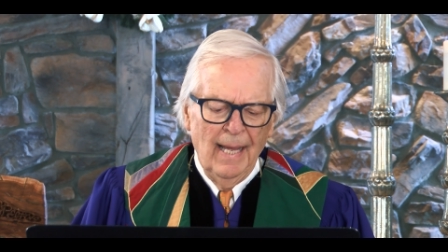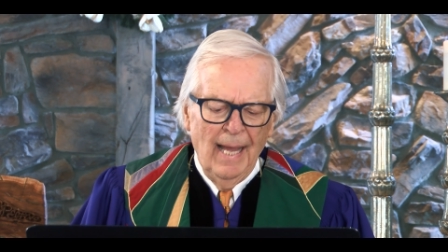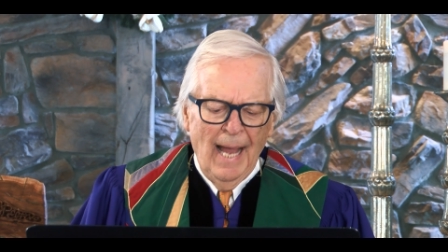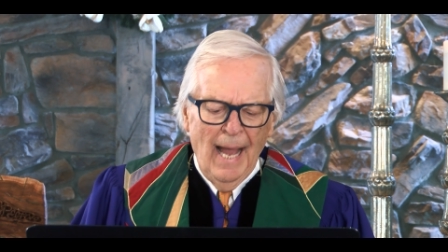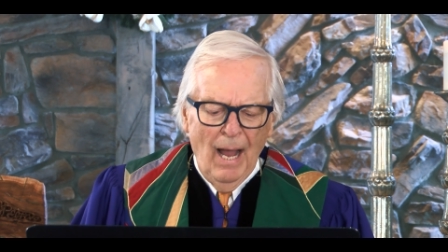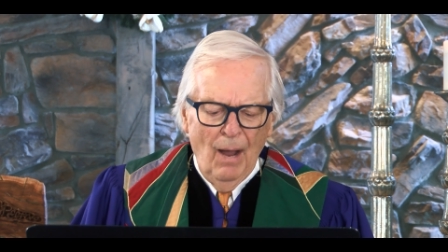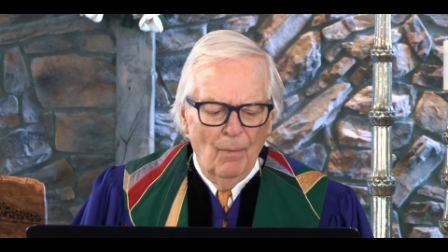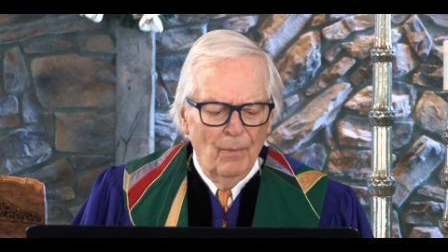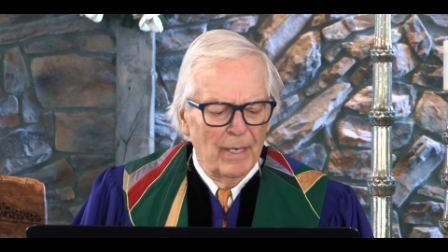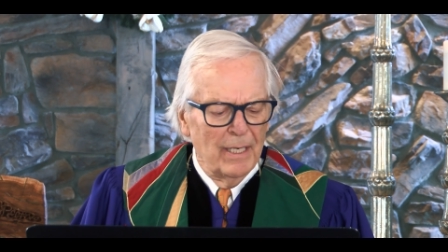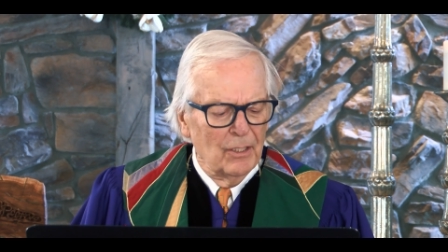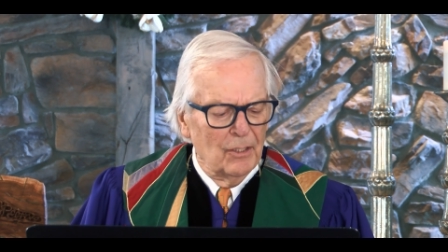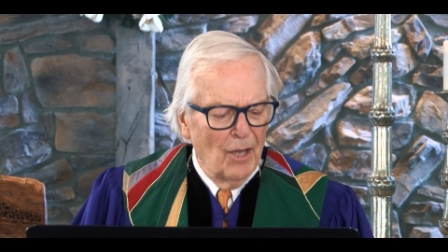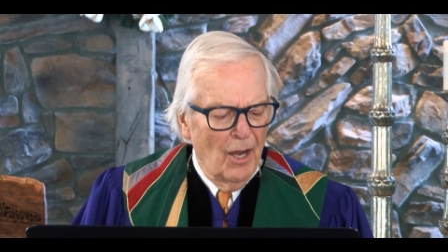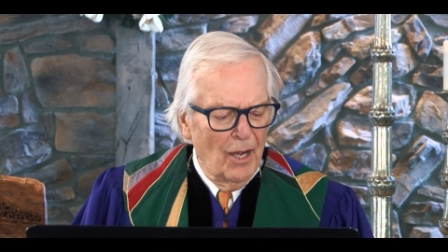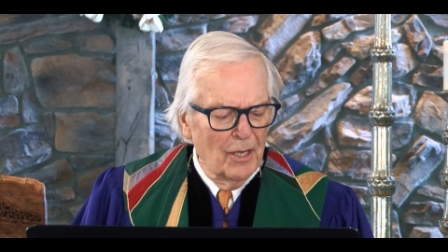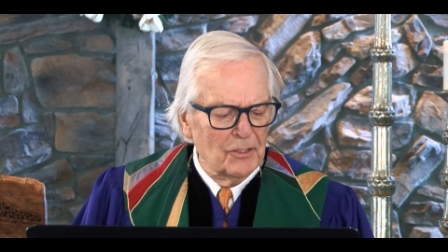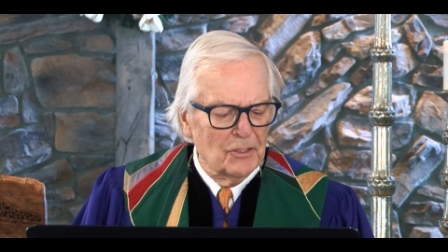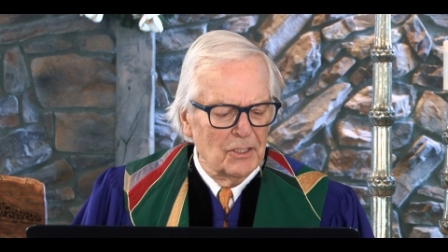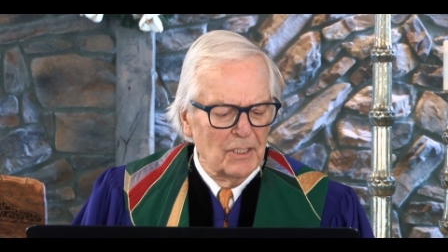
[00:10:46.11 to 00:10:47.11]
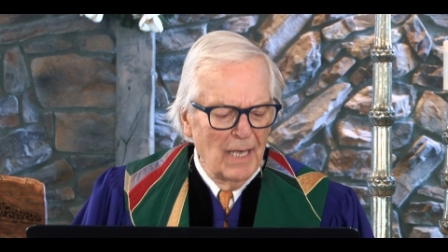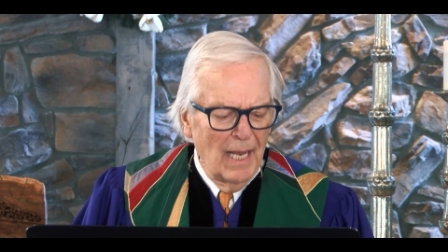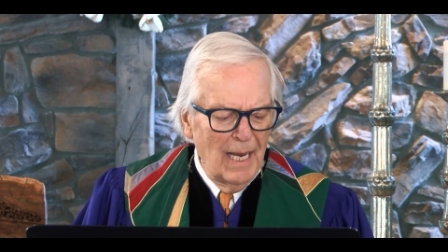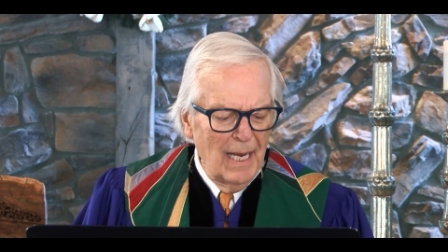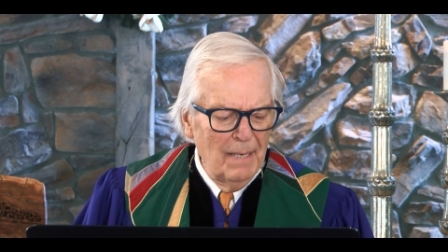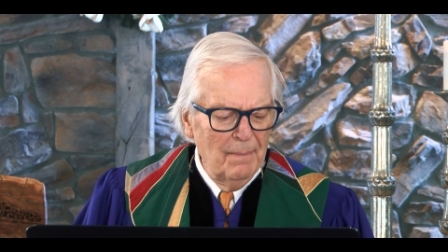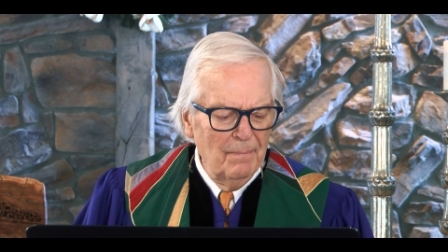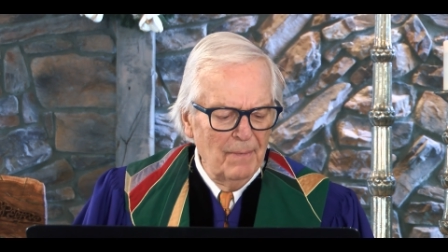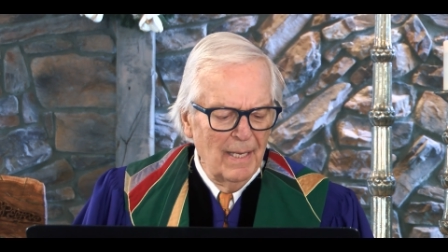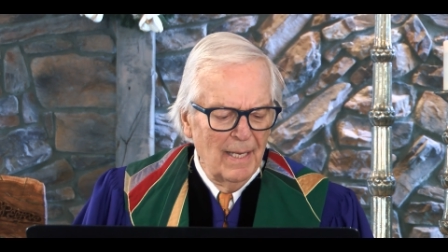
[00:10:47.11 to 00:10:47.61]
How in God's
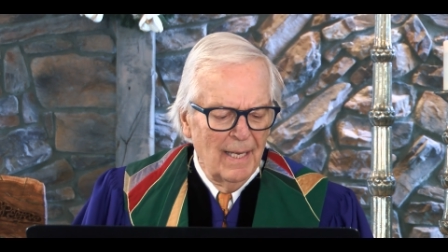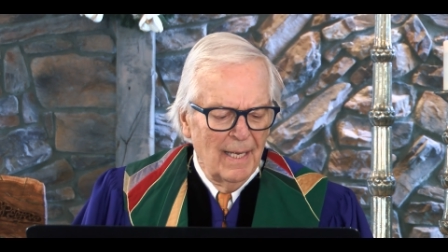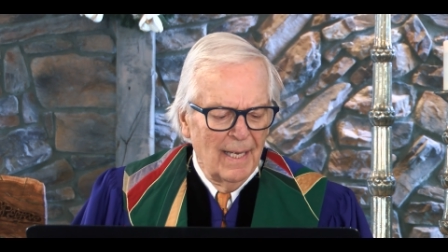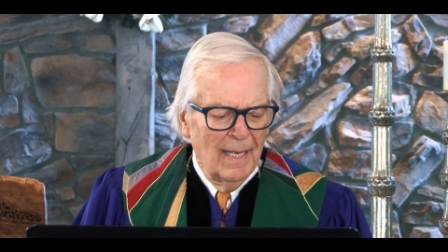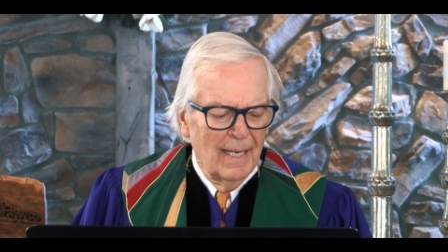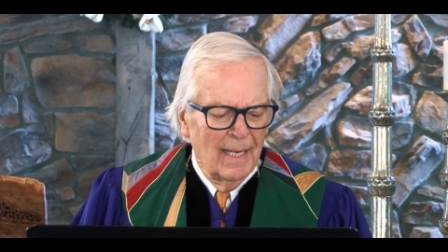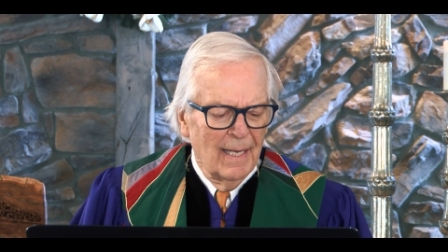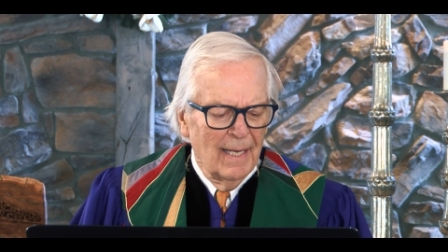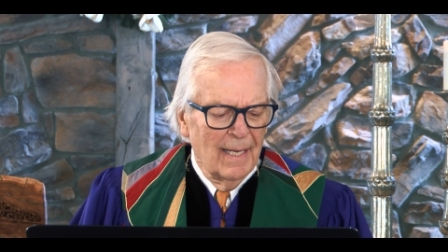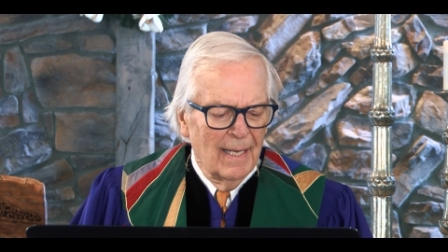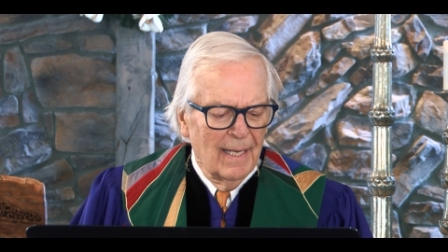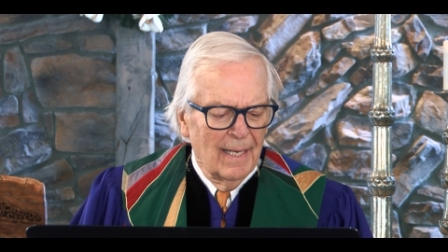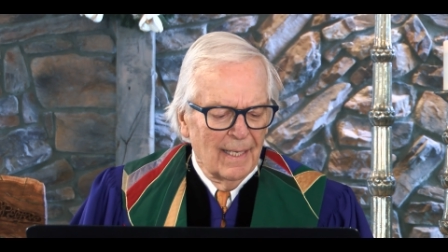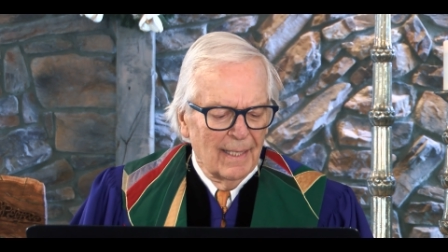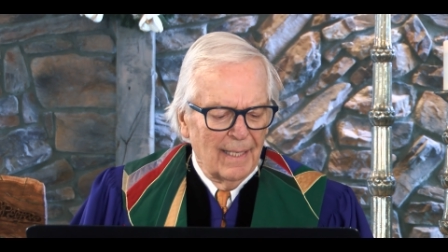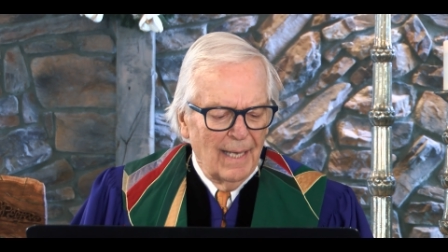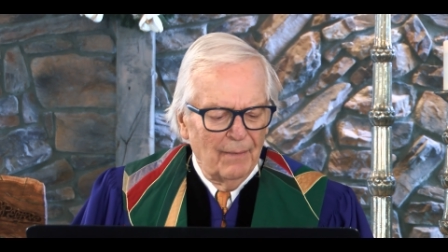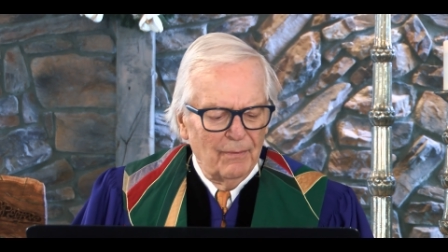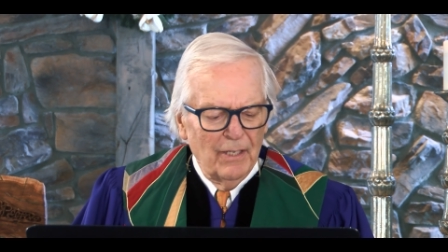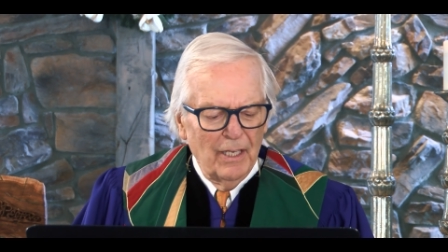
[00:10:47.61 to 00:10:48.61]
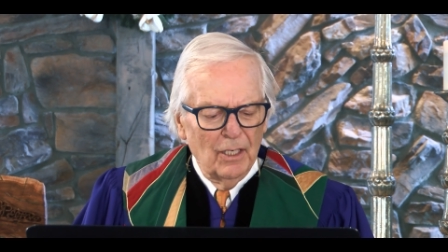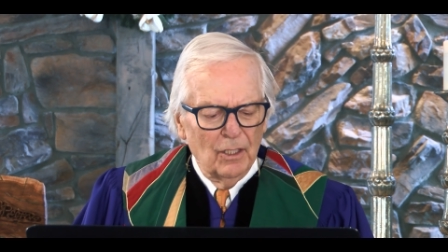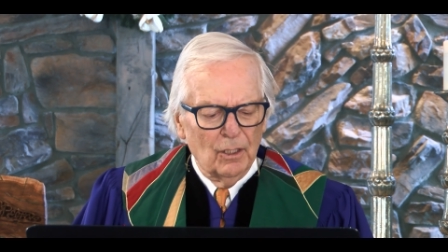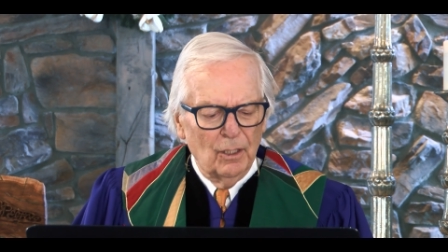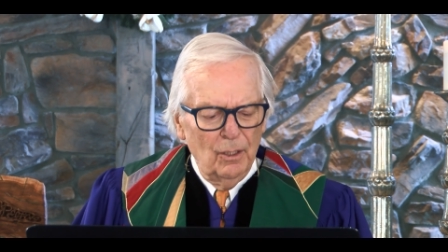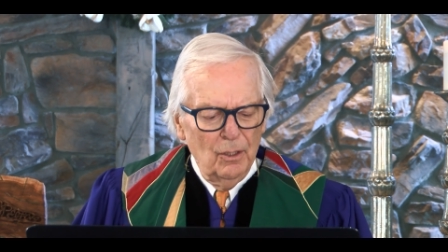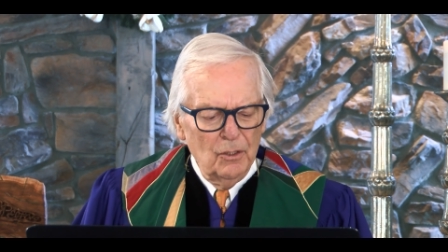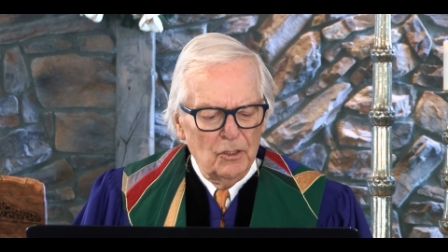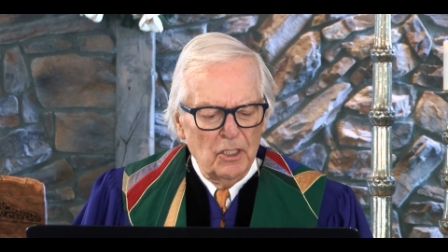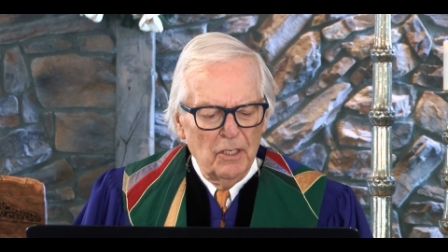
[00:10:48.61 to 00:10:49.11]
name can the
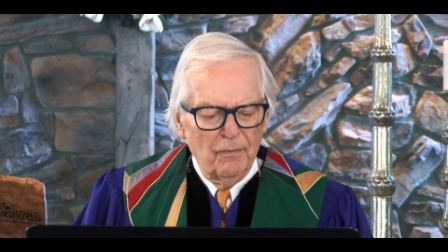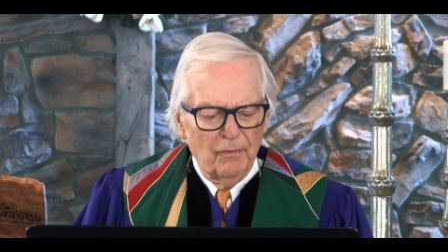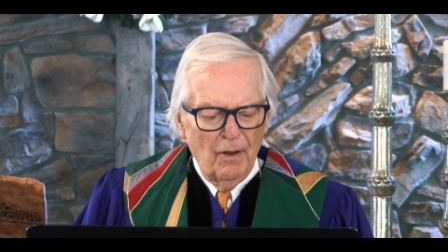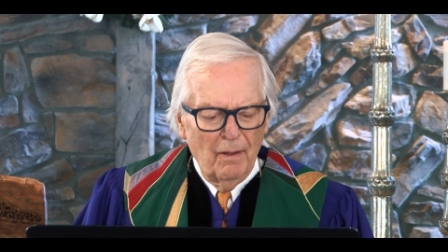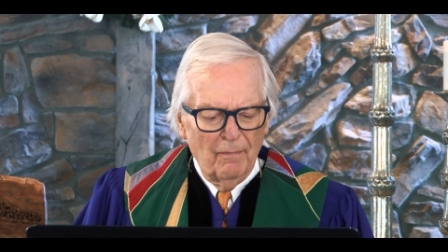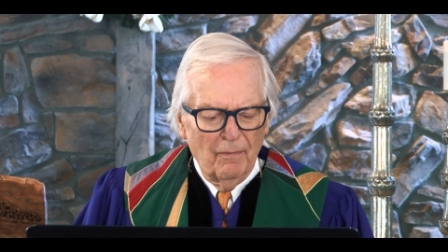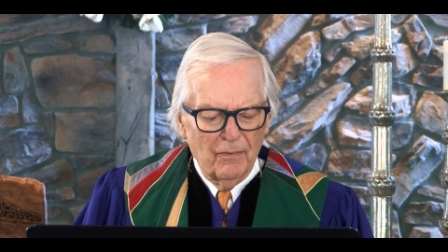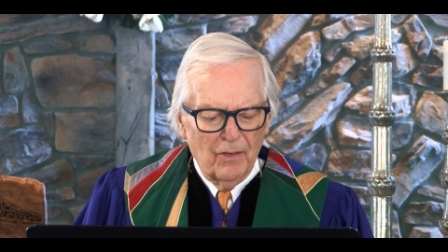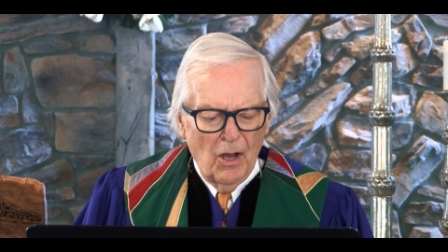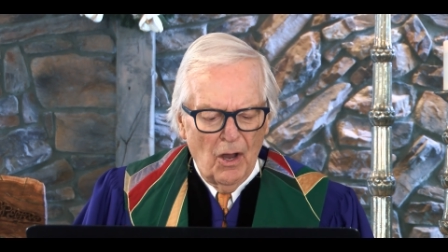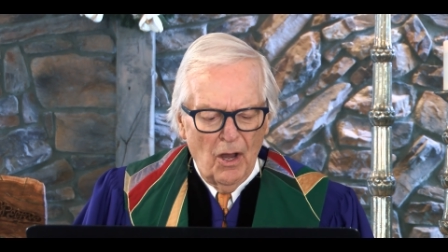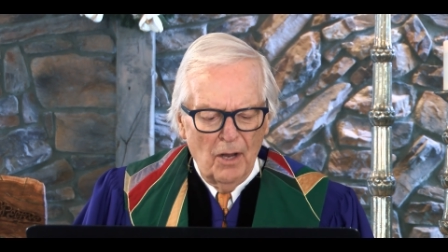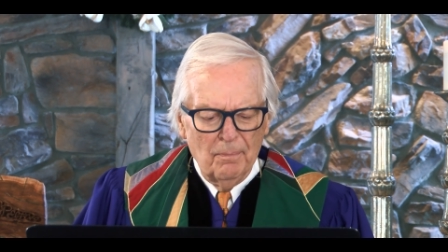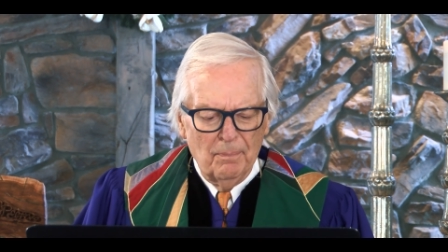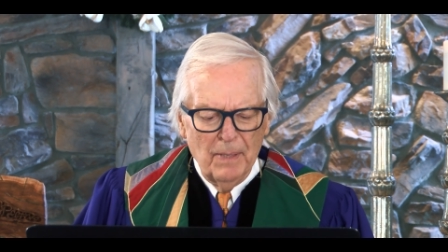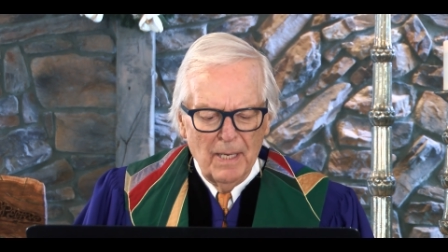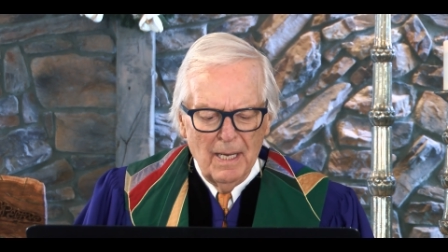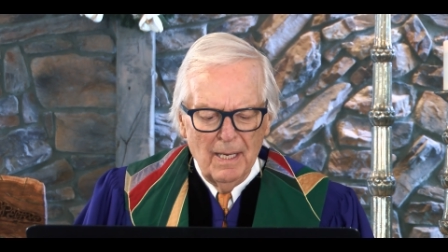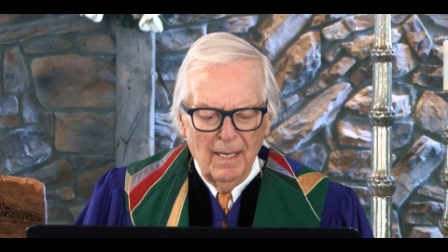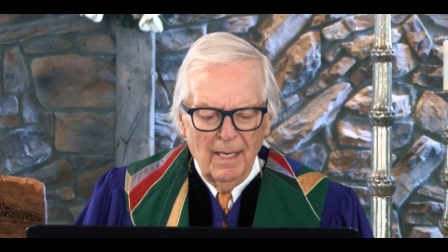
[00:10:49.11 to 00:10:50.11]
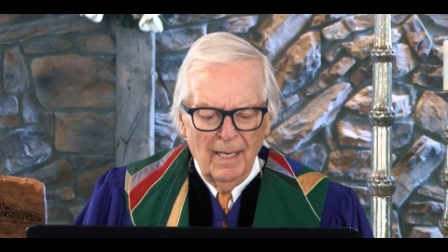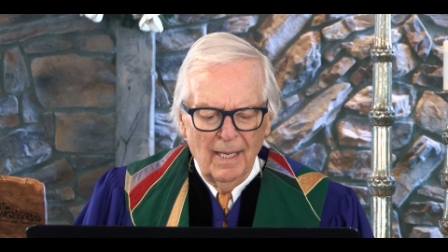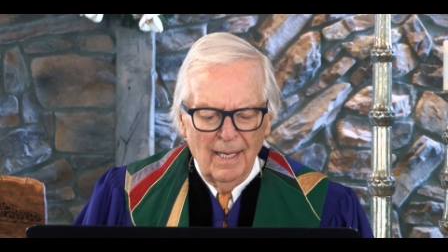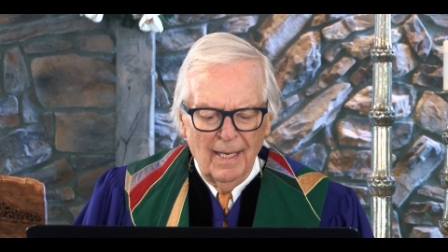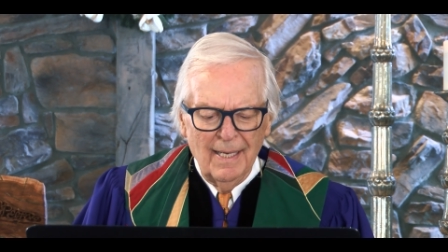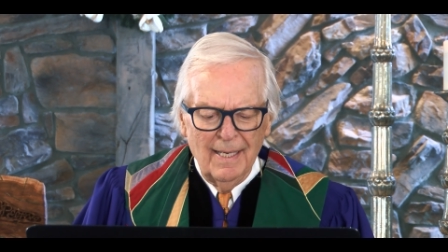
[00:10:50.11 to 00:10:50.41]
inclusive love of God be